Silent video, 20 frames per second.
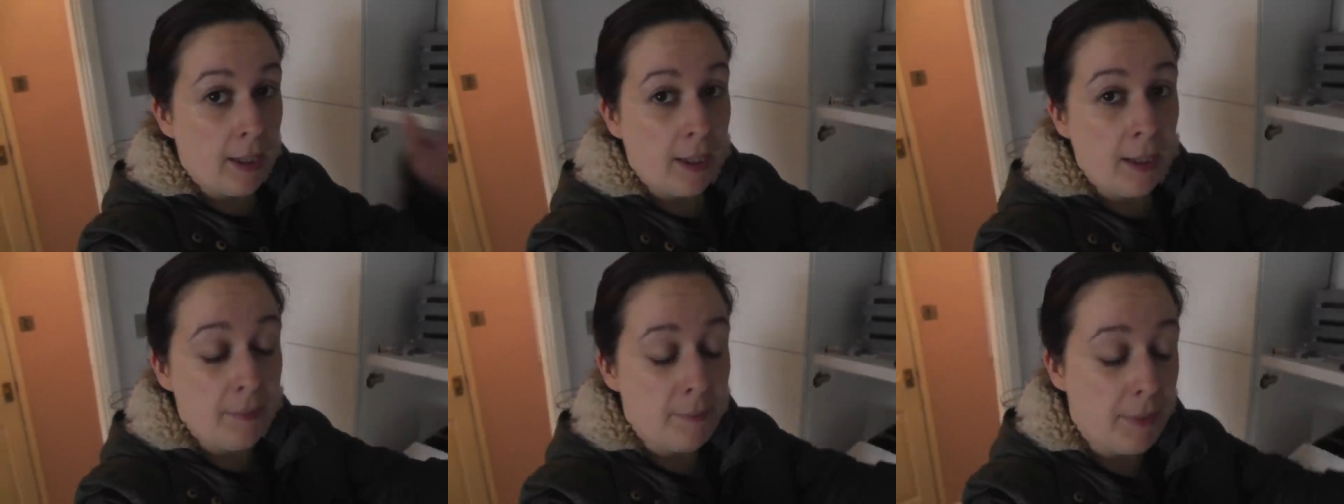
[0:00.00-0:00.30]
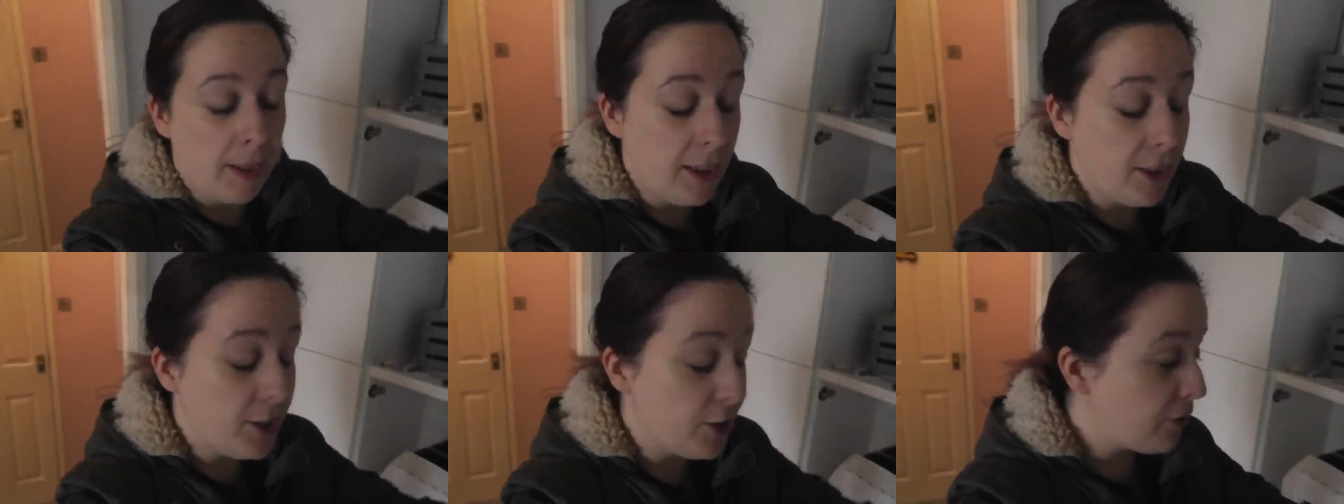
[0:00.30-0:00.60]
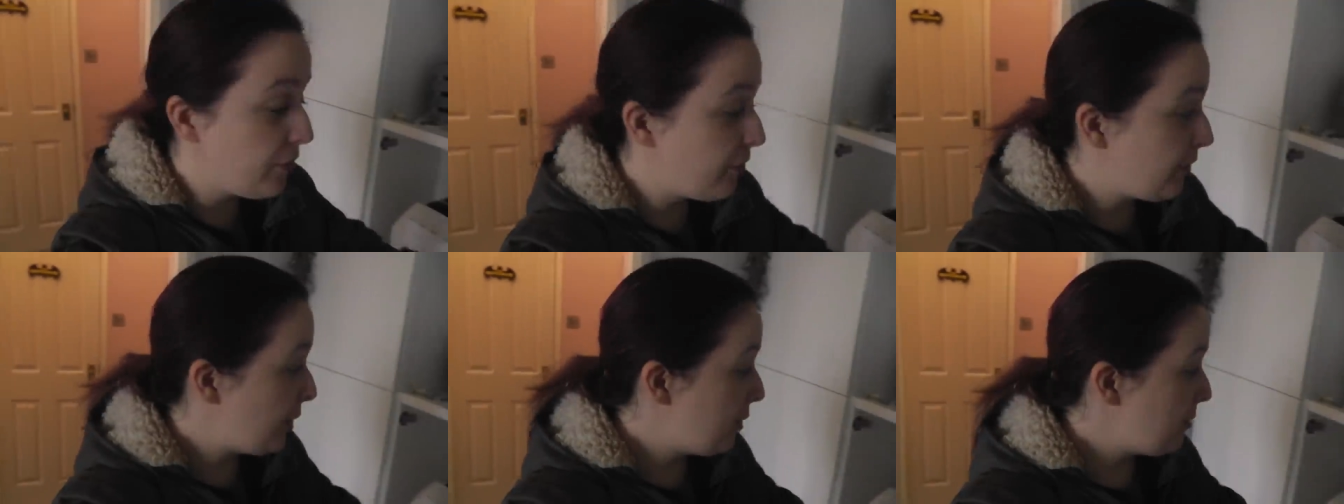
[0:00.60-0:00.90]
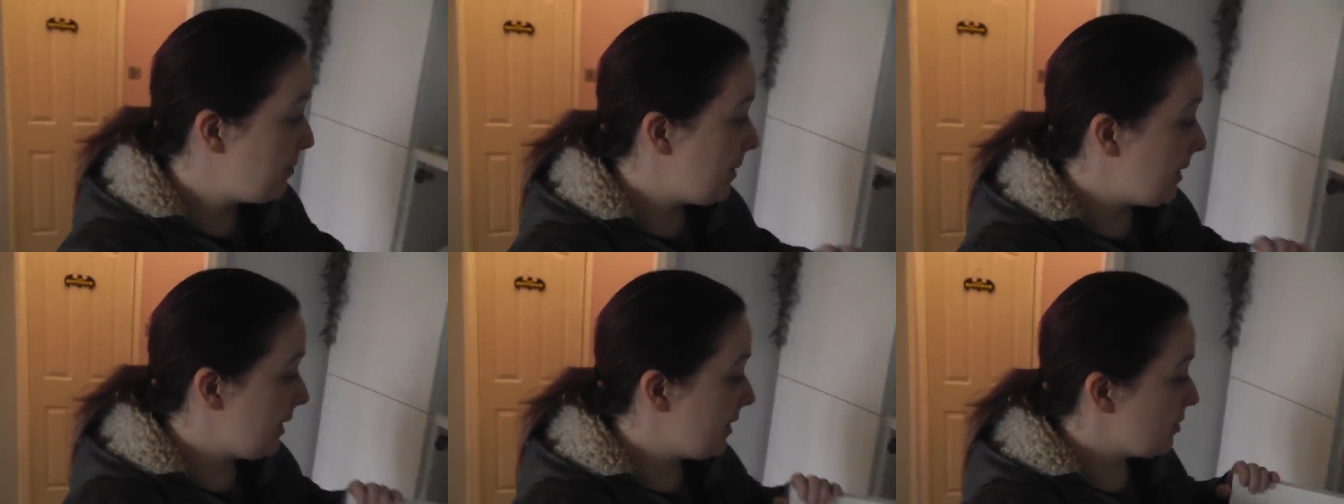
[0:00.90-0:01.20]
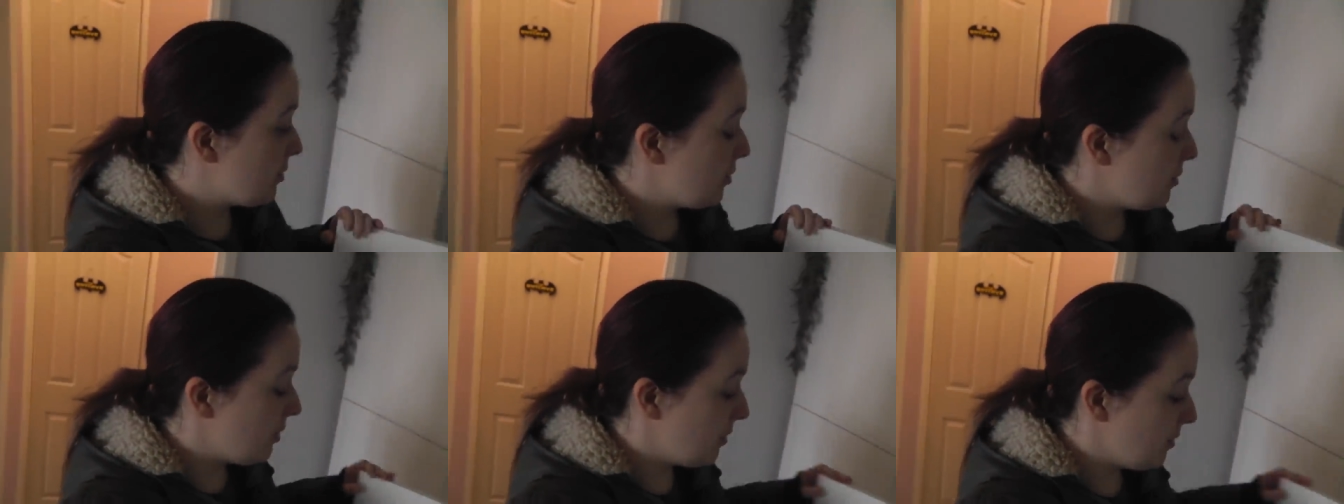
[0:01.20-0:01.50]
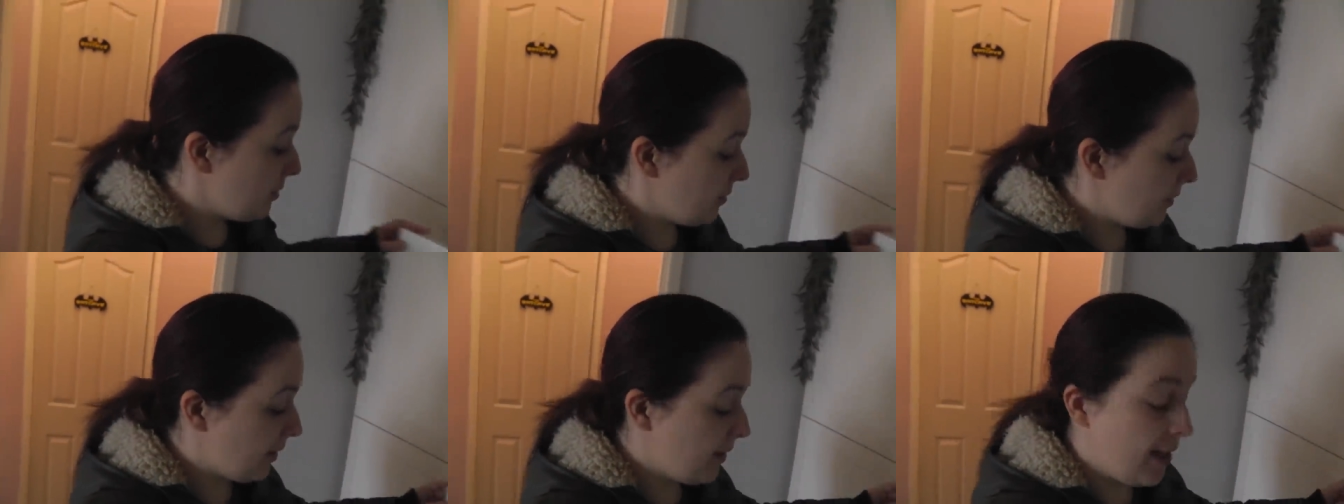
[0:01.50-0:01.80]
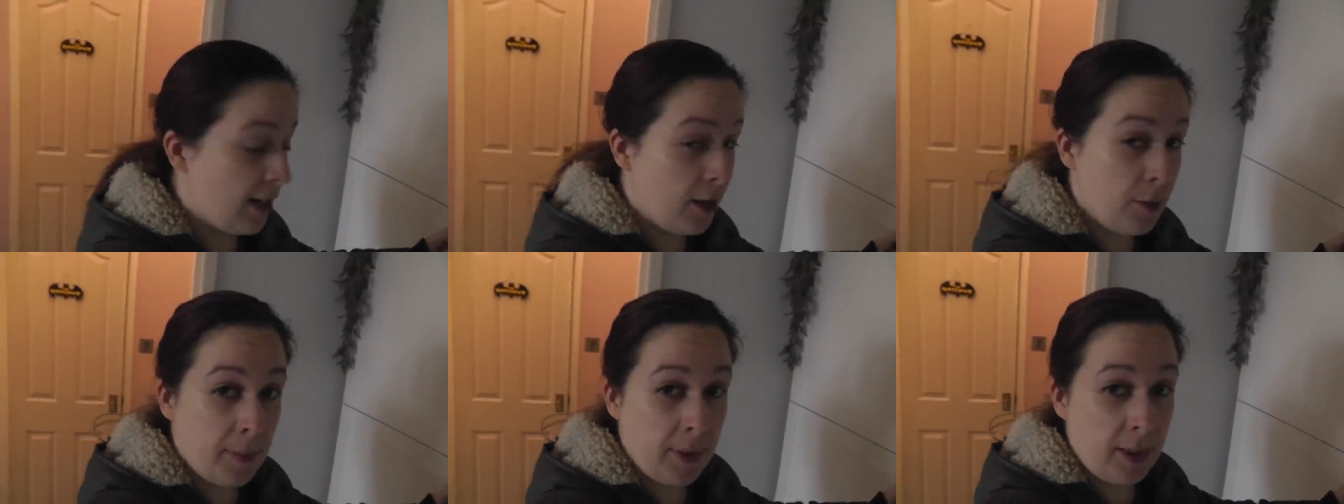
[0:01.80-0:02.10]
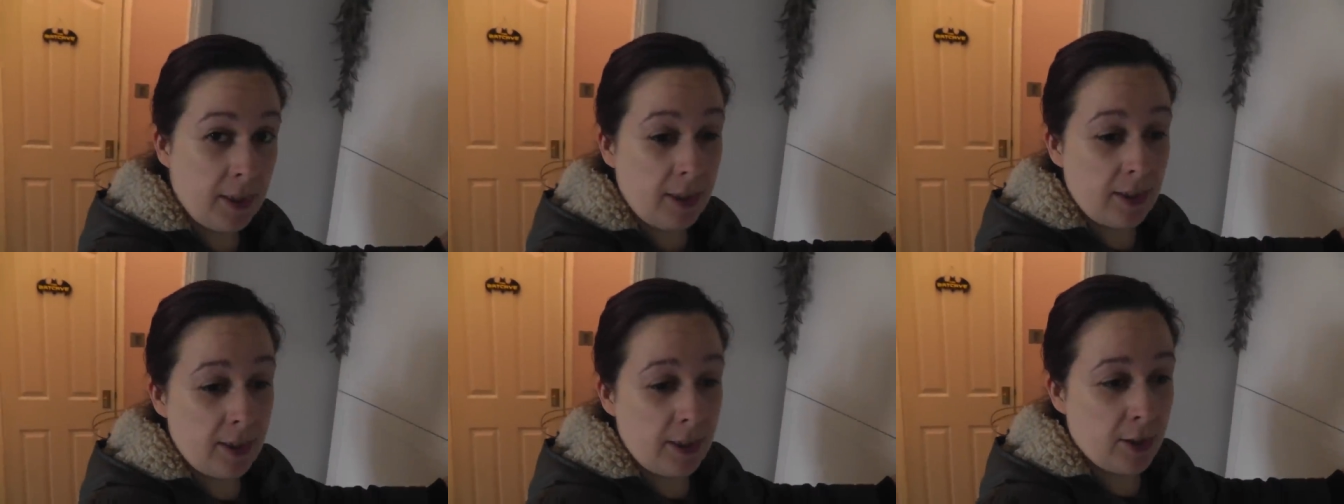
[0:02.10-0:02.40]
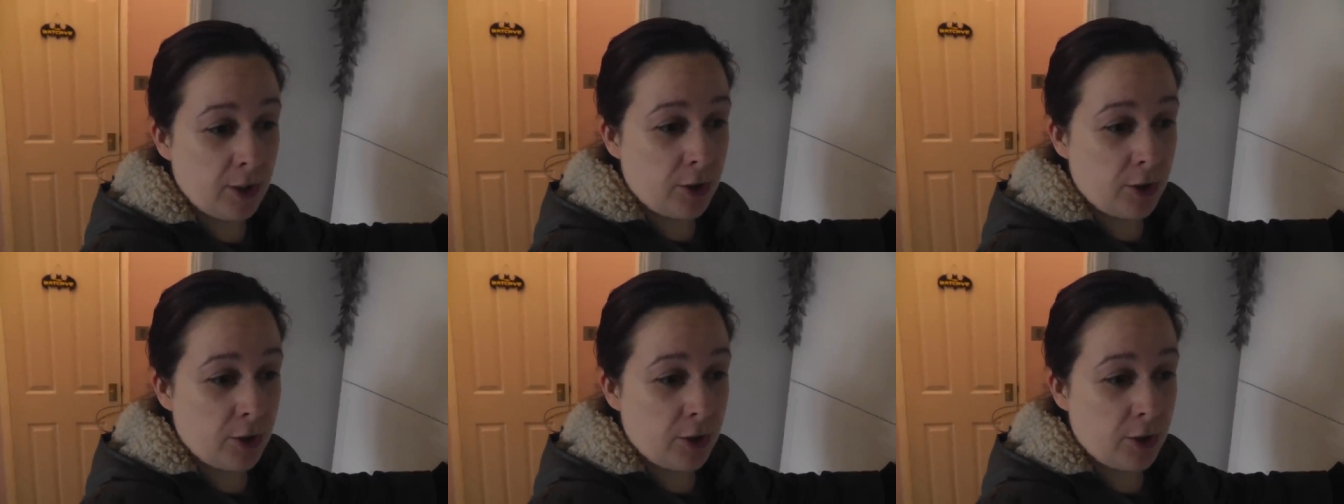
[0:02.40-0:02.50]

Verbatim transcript: I managed to film it, so hopefully that'll be